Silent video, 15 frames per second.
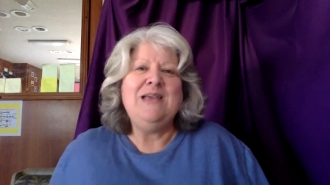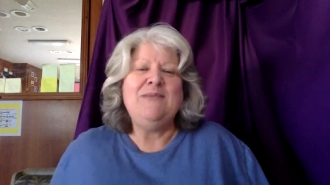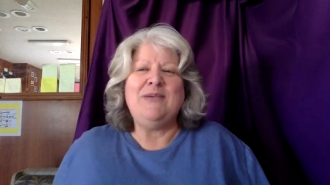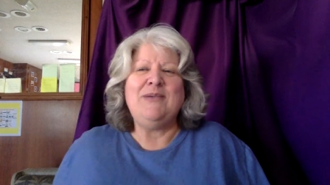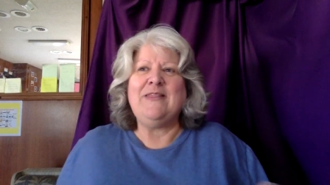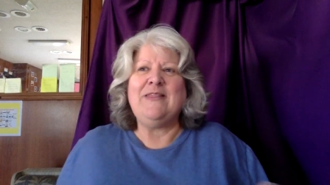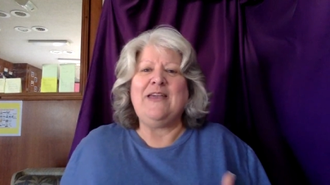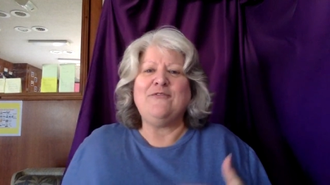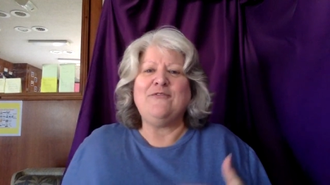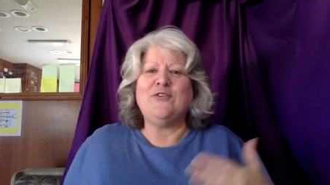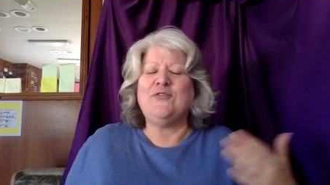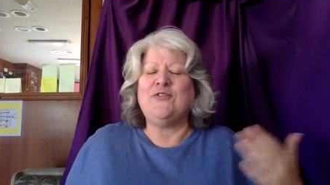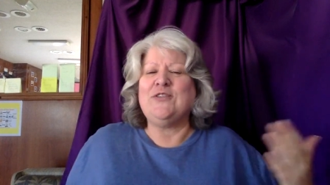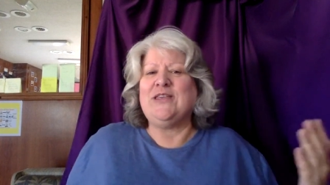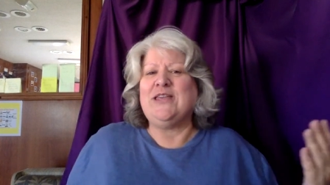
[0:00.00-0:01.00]
being thankful
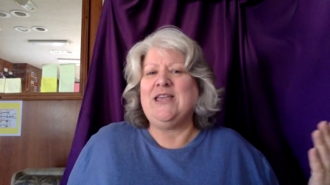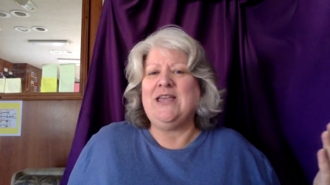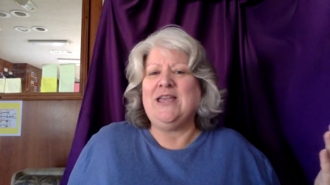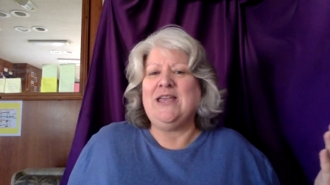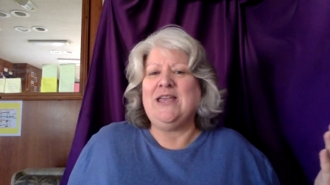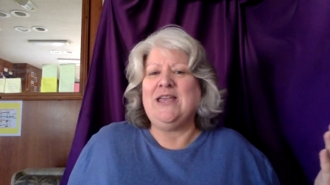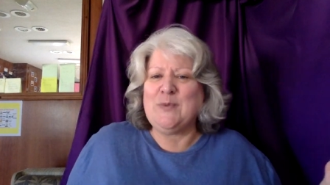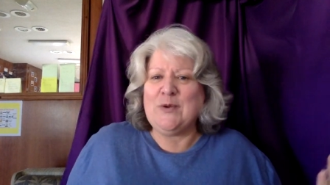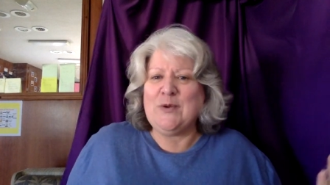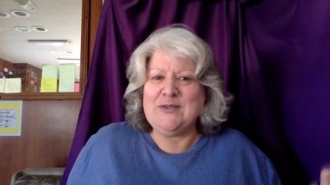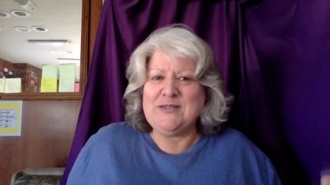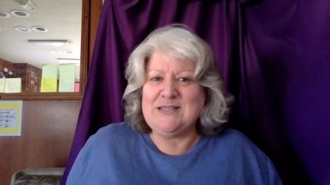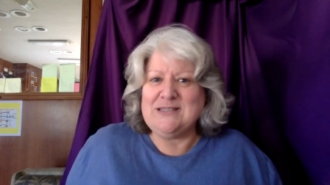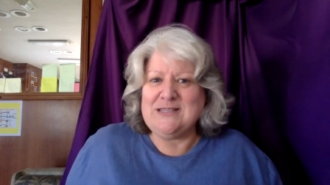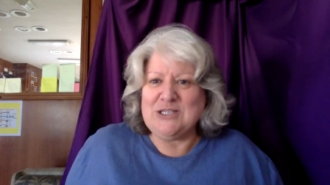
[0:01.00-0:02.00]
for the
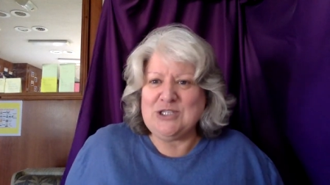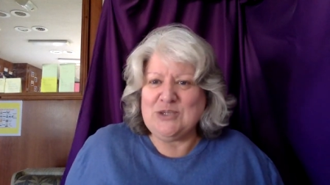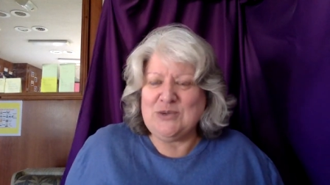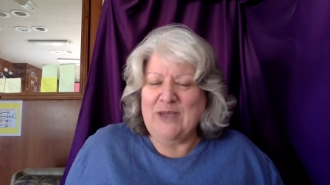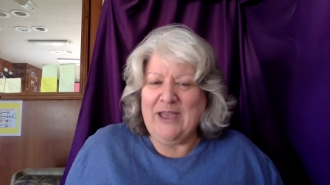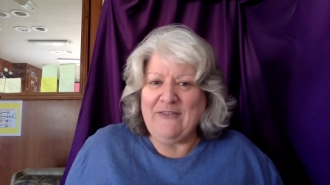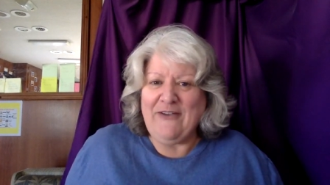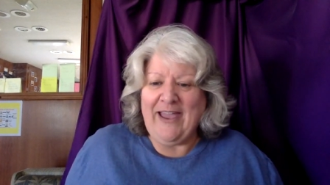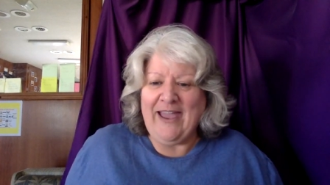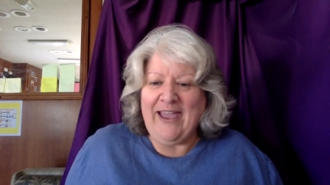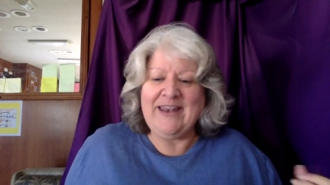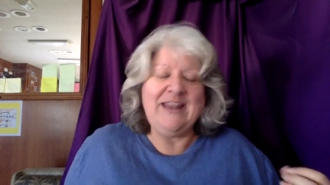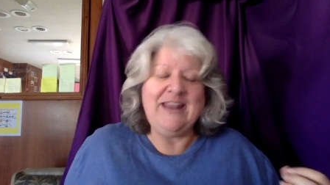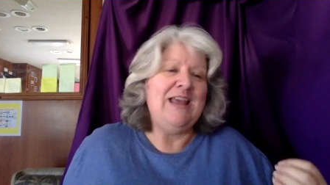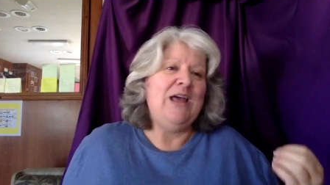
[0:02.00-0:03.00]
experiences that you have
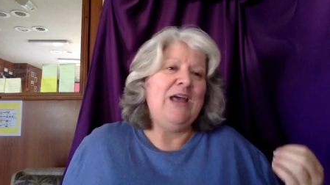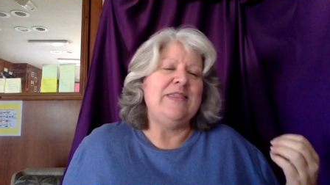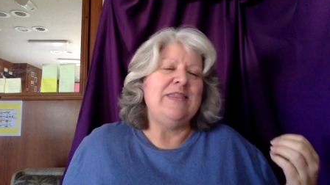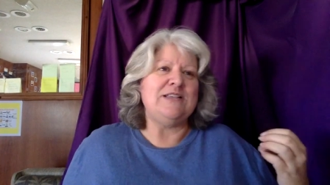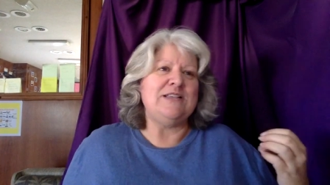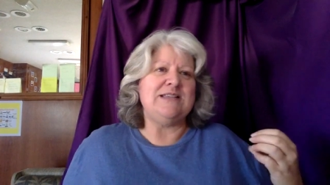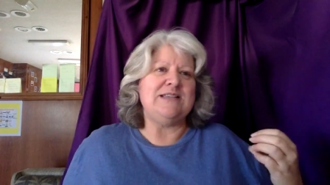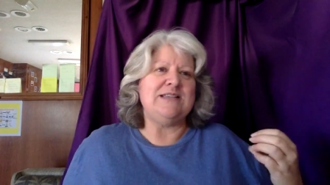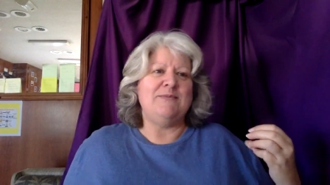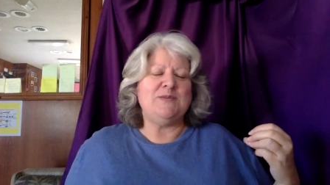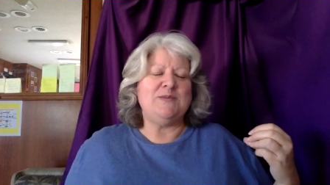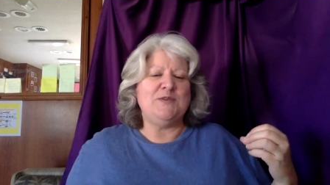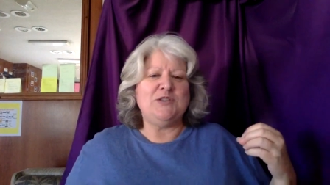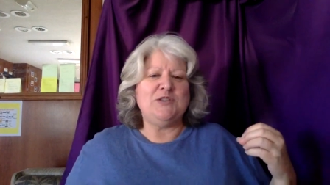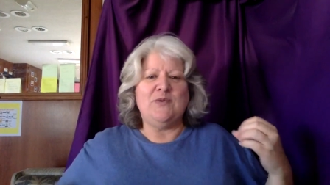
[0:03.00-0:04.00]
had, that
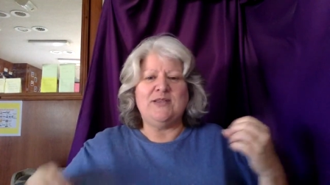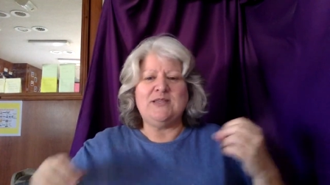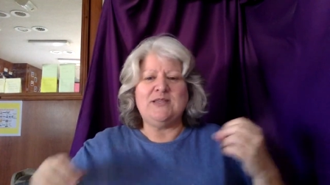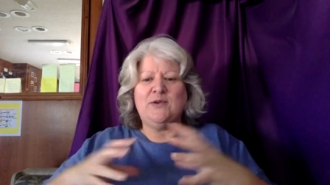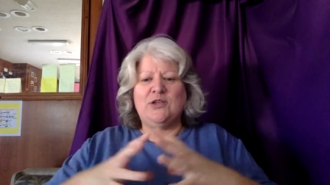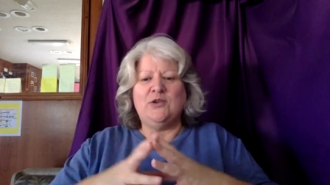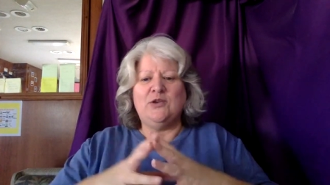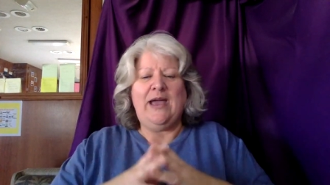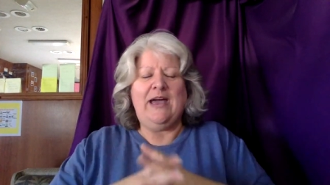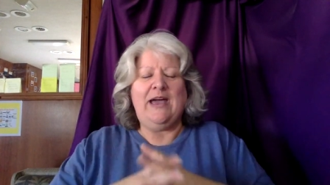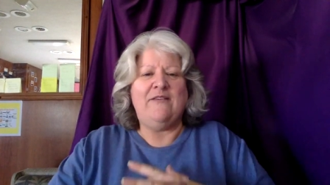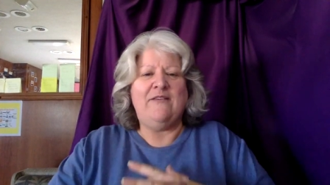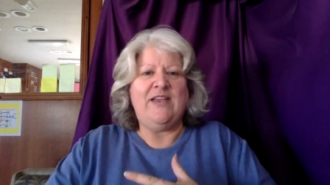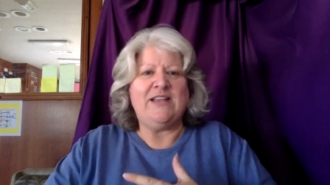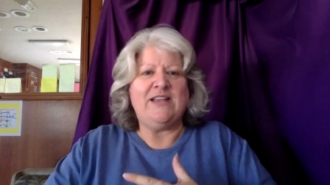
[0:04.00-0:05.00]
especially the ones where you
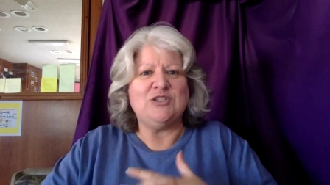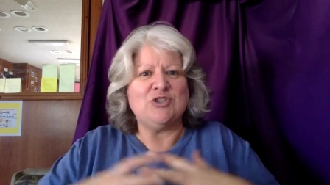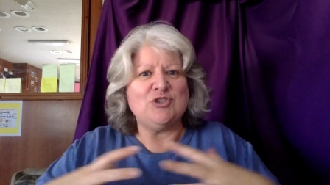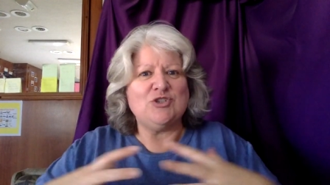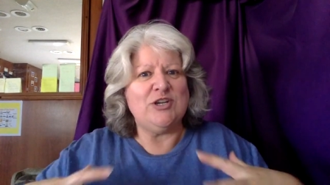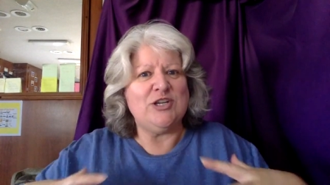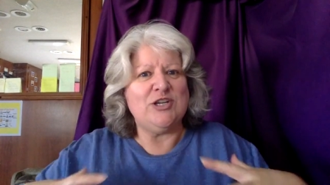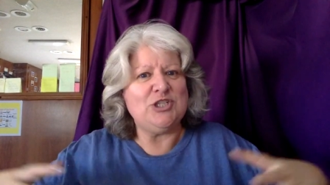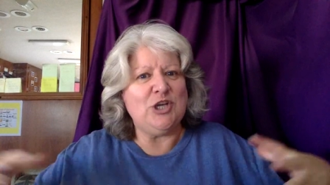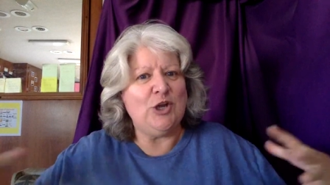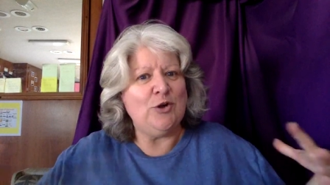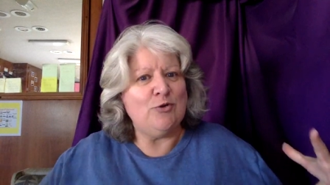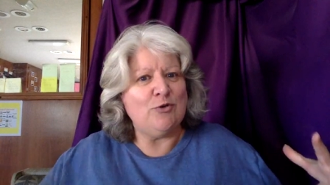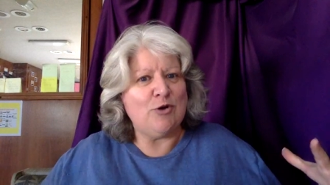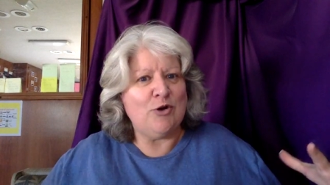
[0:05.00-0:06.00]
have had to stretch
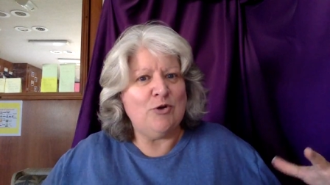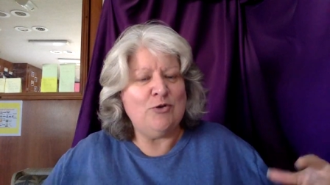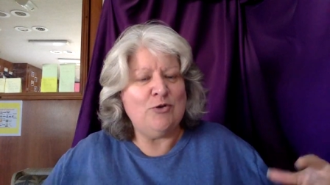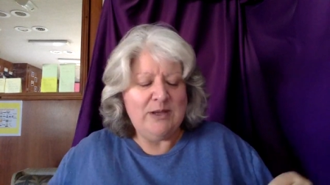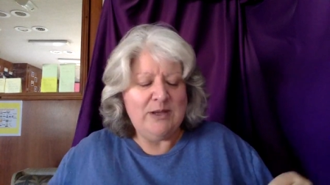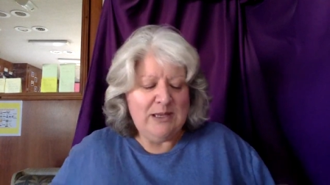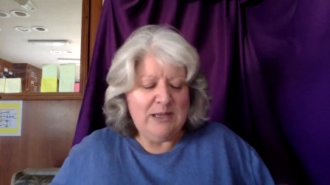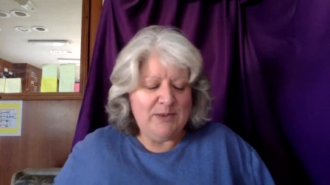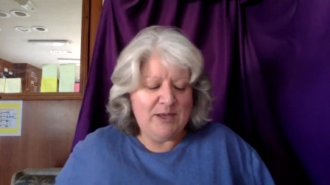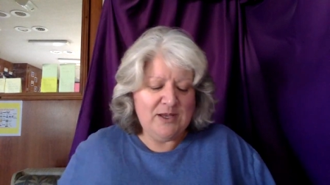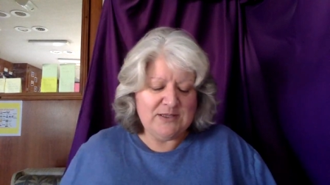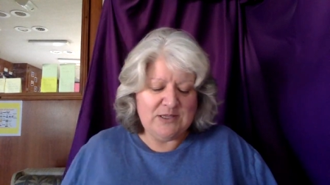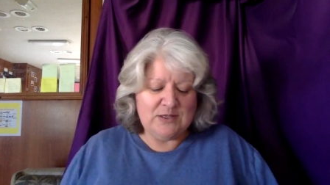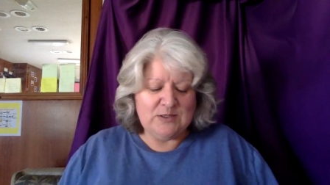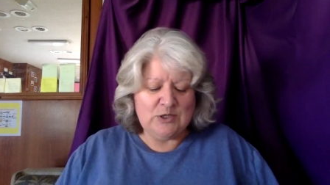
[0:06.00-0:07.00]
and grow
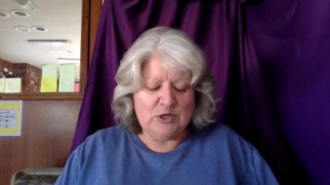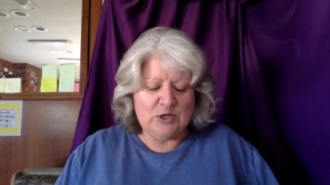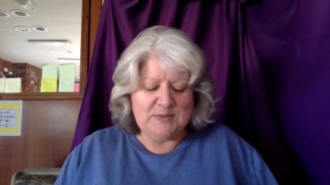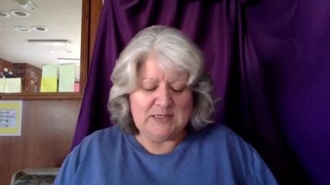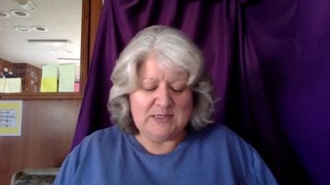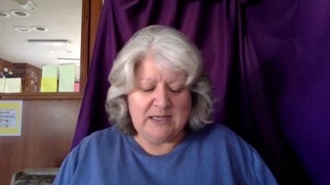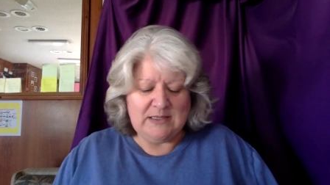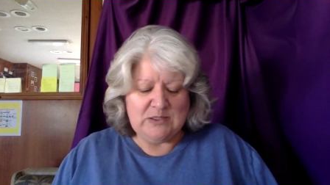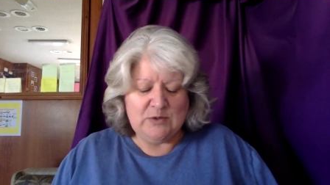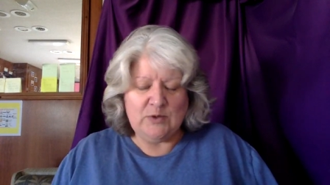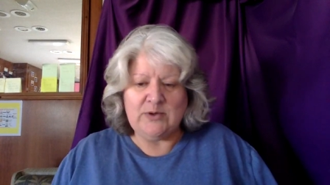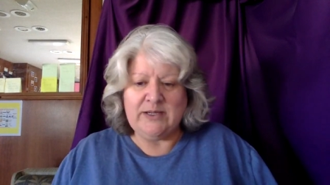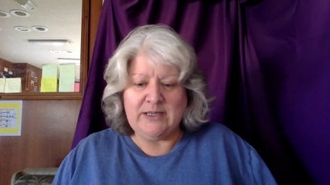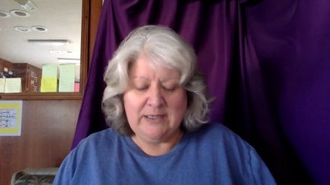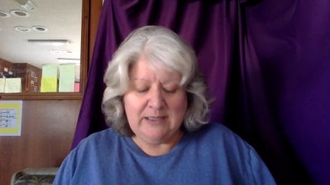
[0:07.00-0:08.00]
because of the circumstance you
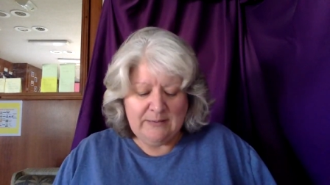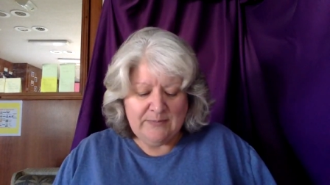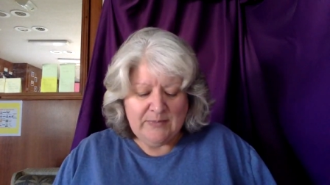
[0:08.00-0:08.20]
were in.